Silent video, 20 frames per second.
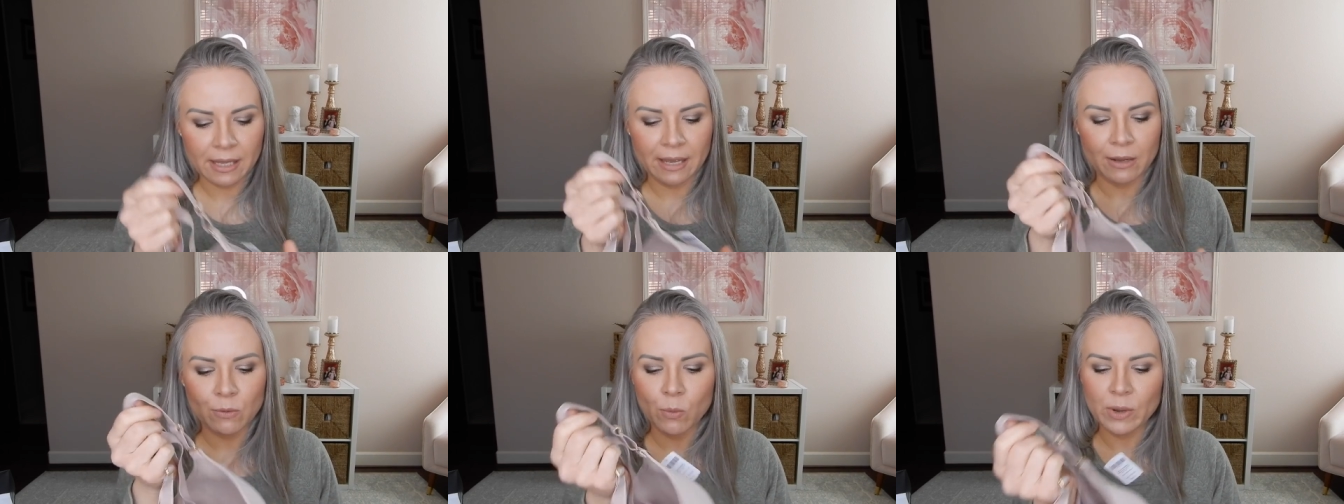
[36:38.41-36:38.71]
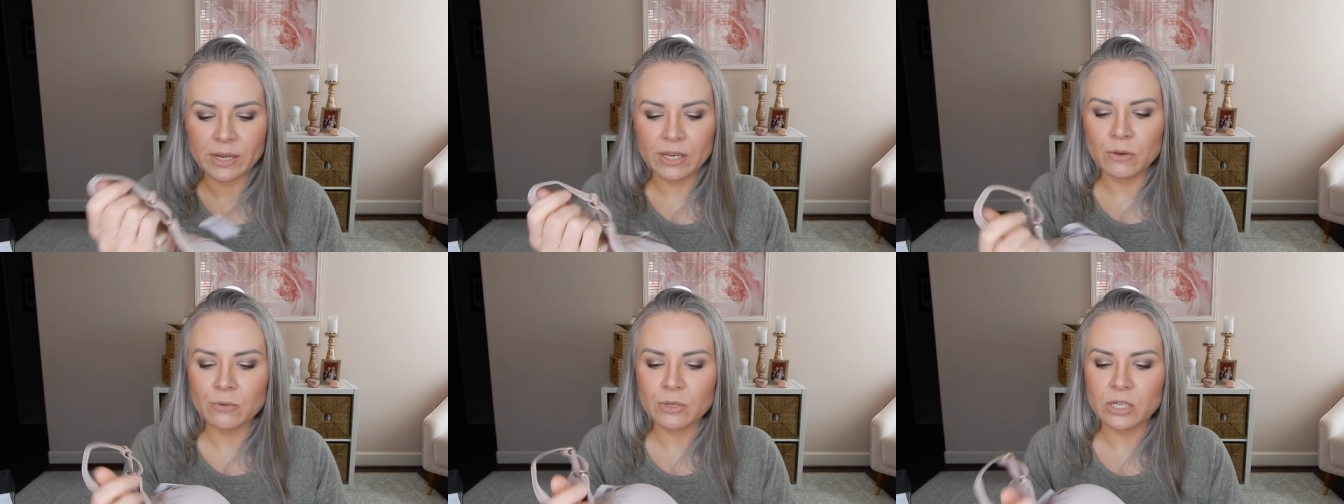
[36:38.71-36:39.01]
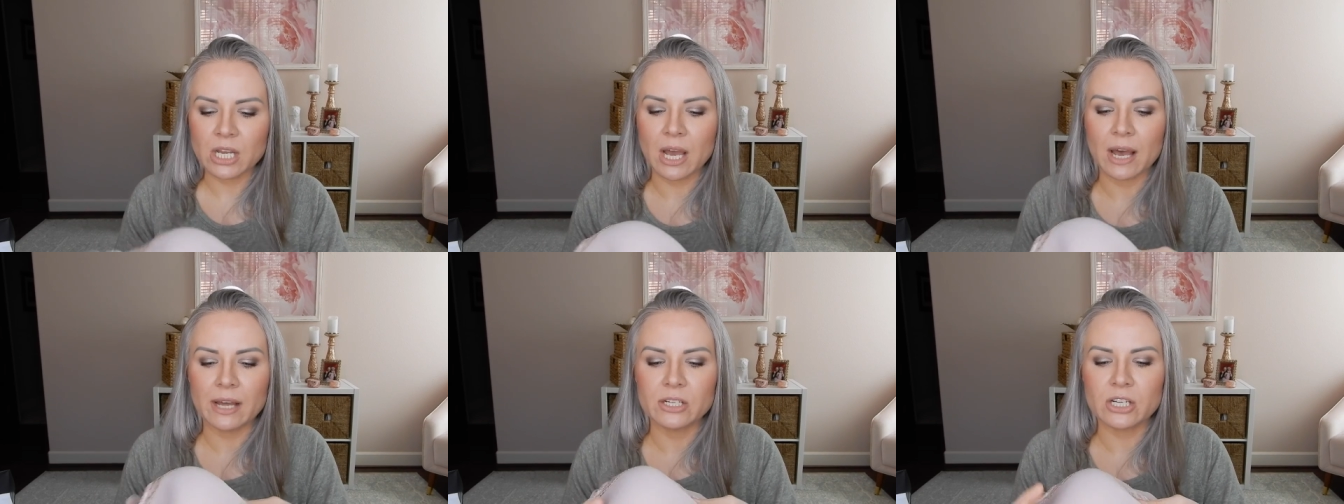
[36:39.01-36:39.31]
Like when you
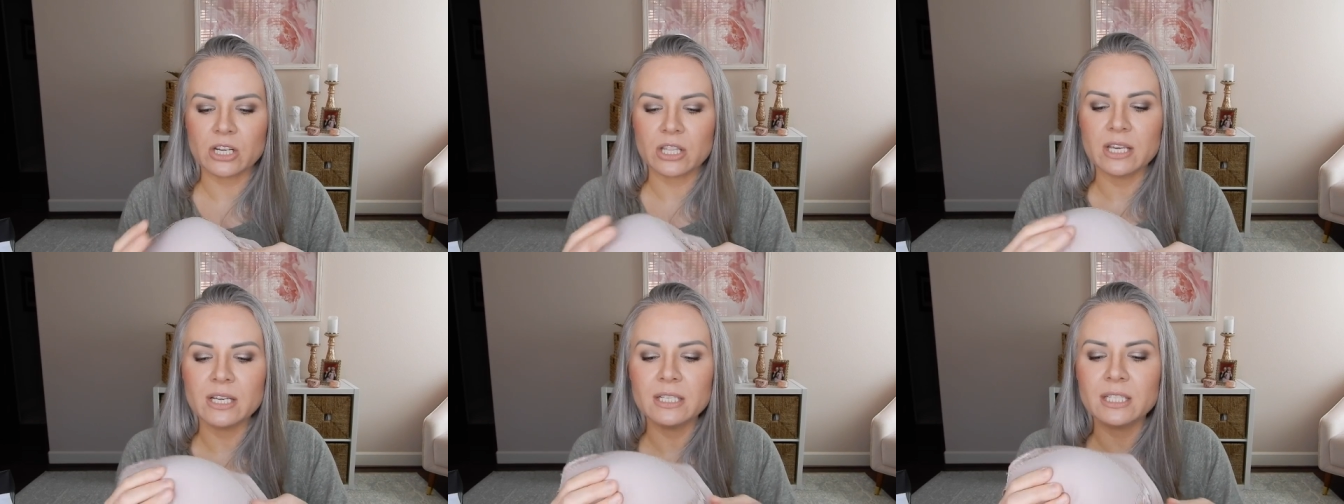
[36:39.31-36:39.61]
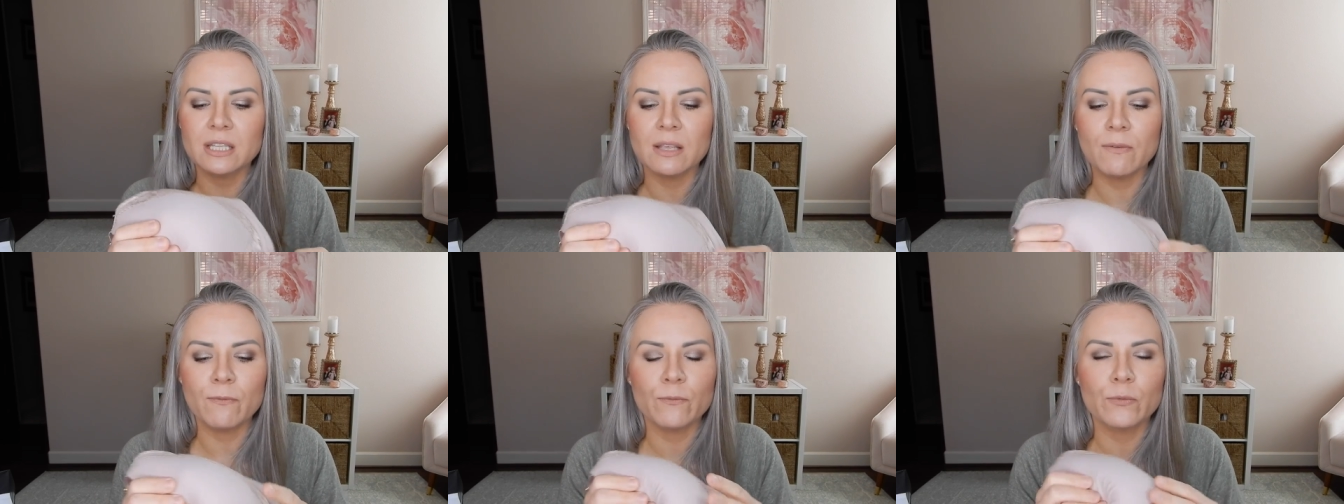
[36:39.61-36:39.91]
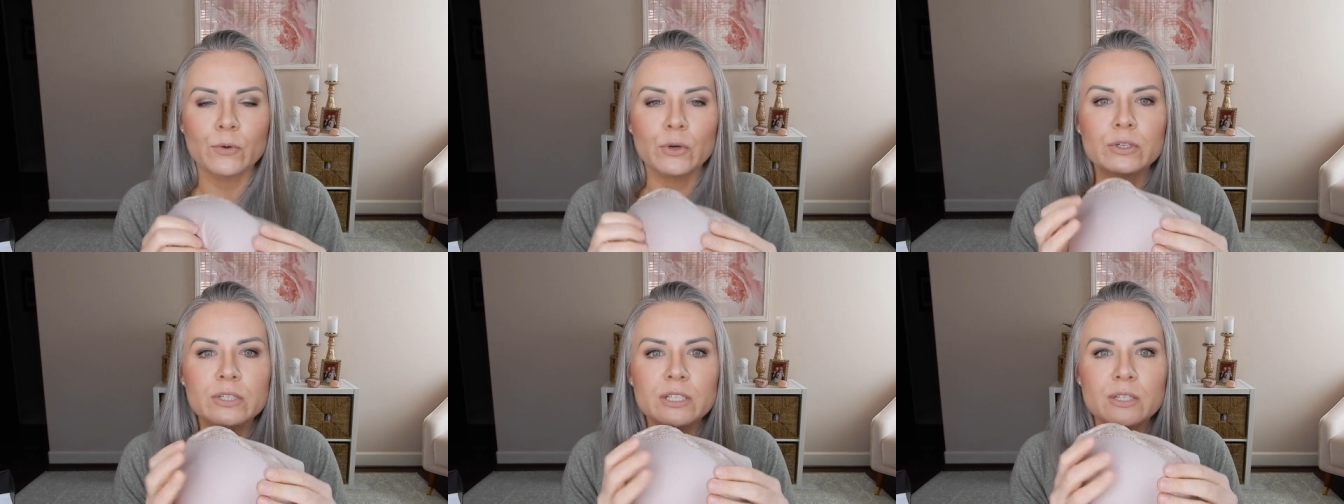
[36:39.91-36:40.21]
touch this, the
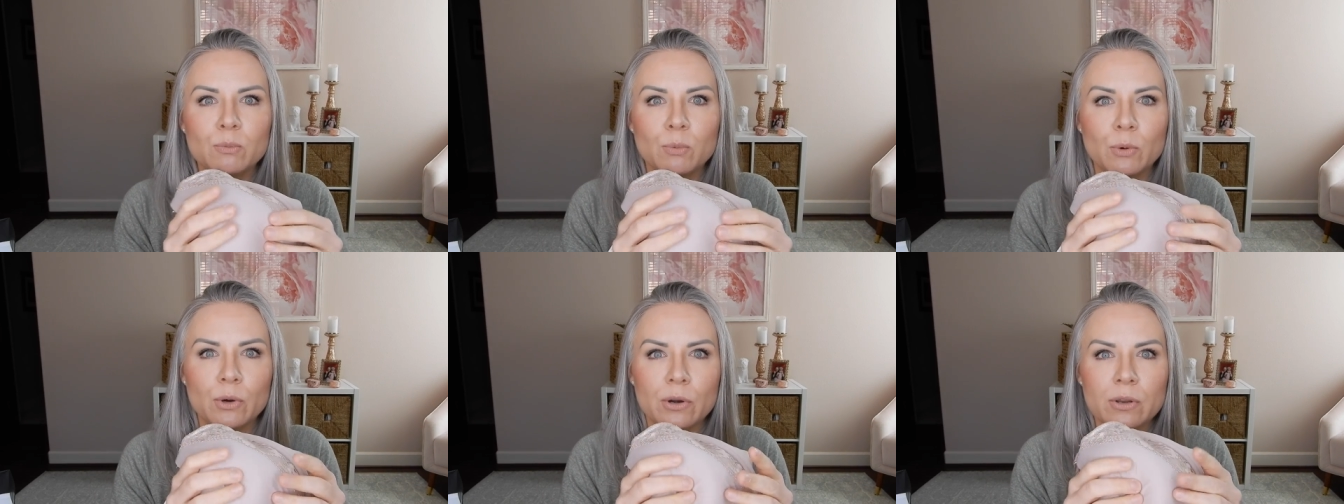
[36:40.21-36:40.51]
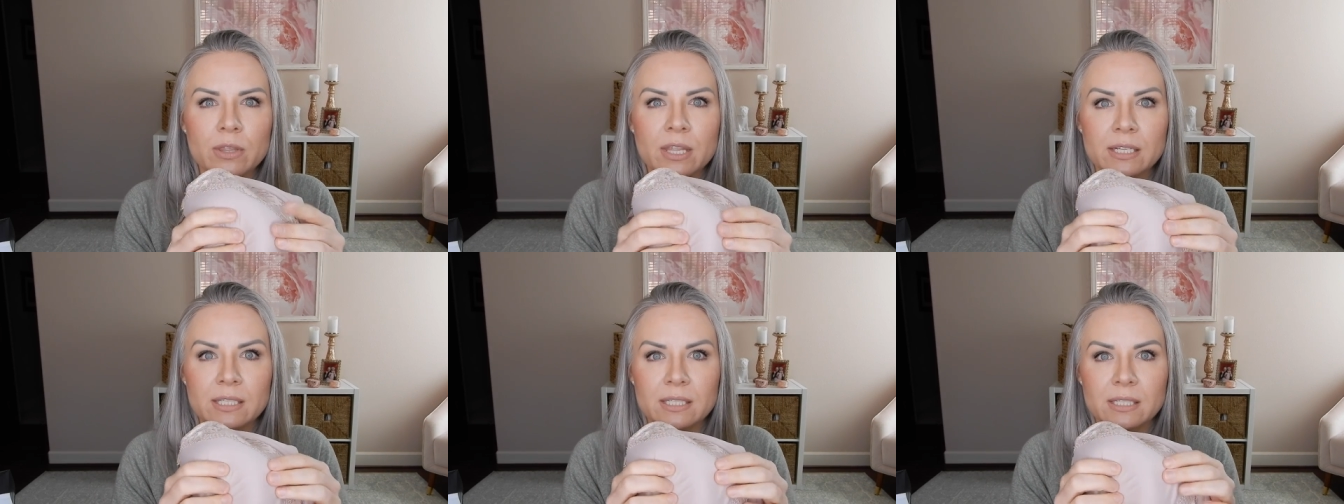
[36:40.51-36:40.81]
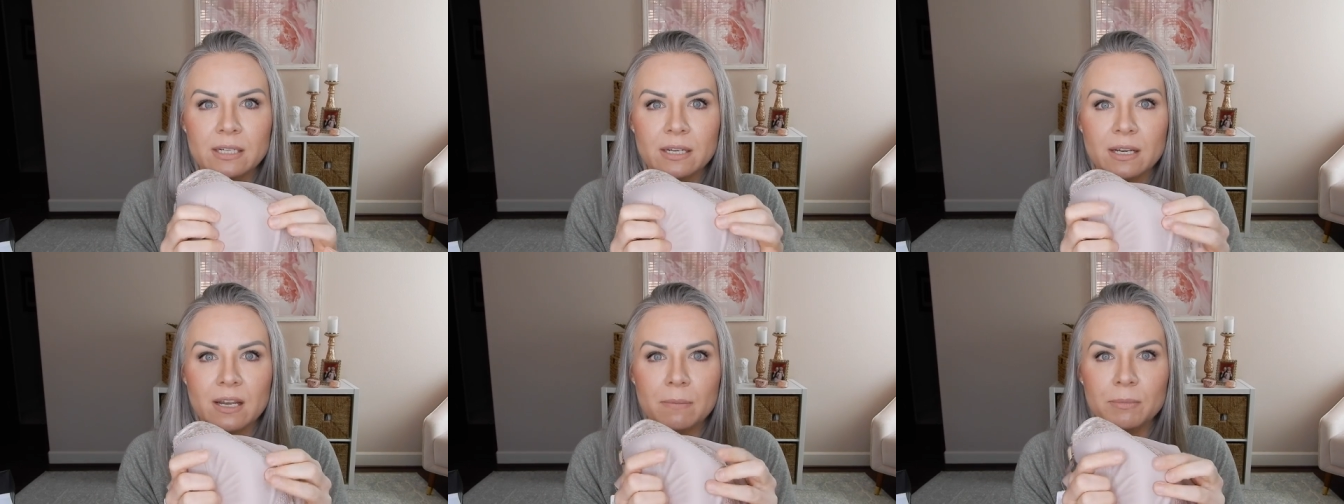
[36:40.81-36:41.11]
first word that's
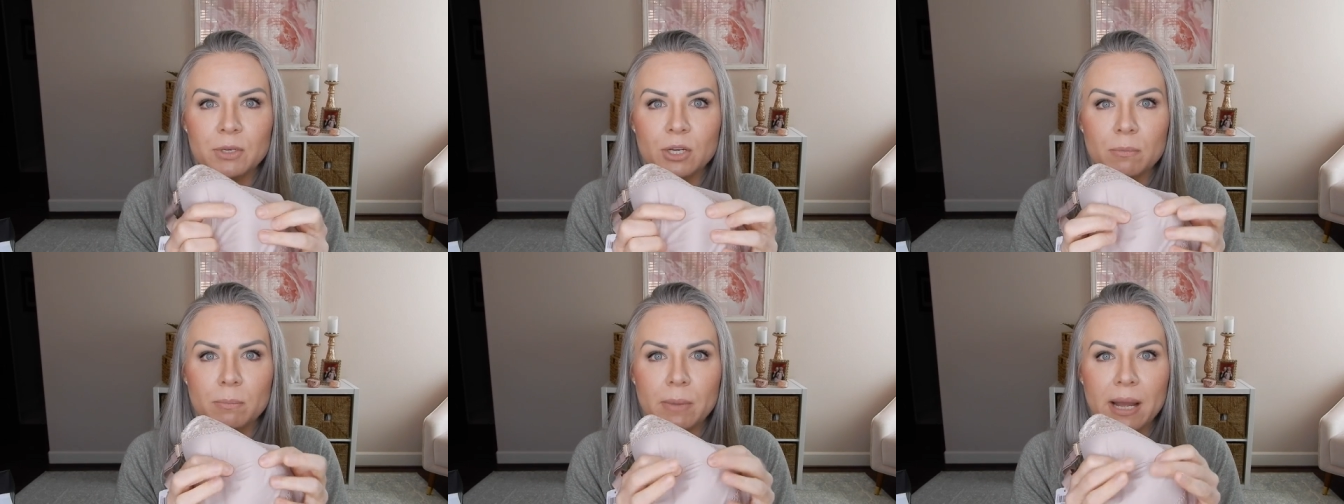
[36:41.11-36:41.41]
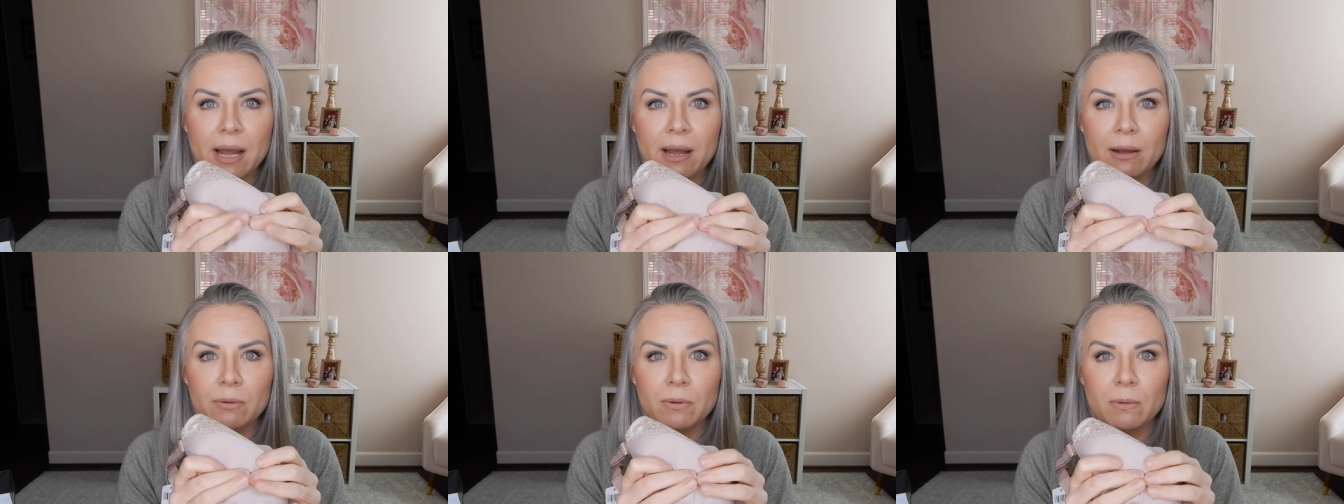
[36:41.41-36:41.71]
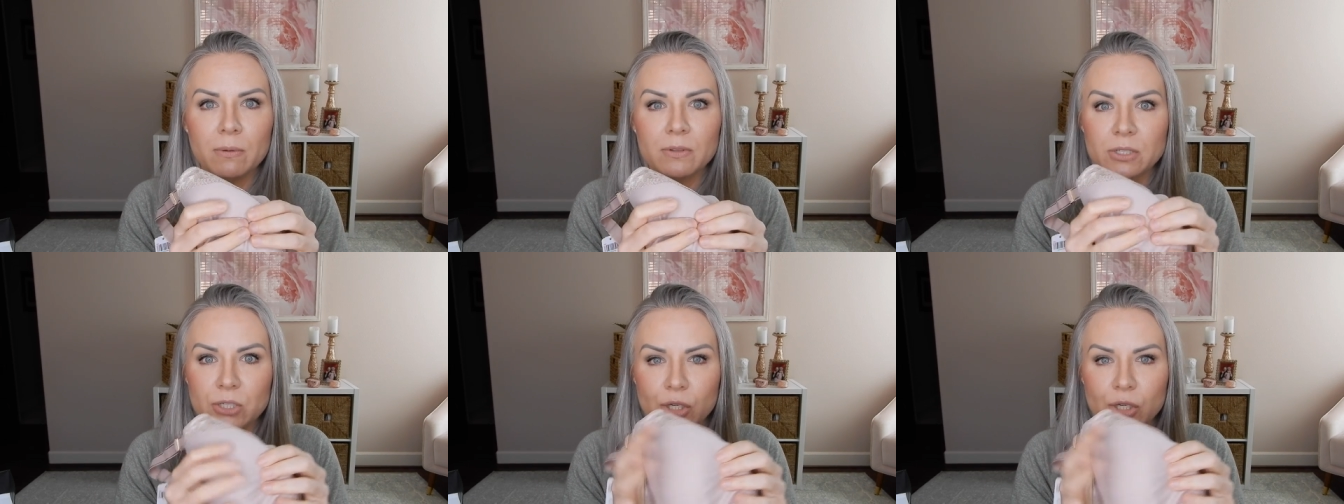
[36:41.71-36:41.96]
gonna come to your mouth,